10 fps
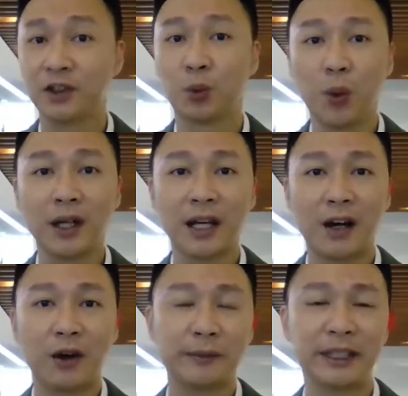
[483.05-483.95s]
That's what
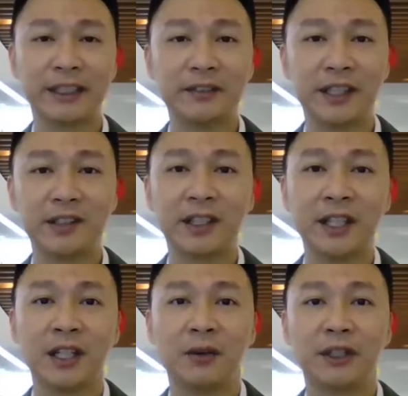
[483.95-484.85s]
our objective is.
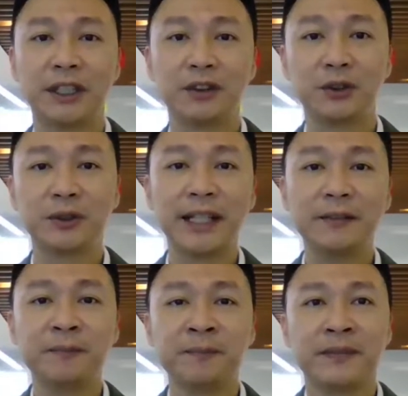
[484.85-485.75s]
We try to do that.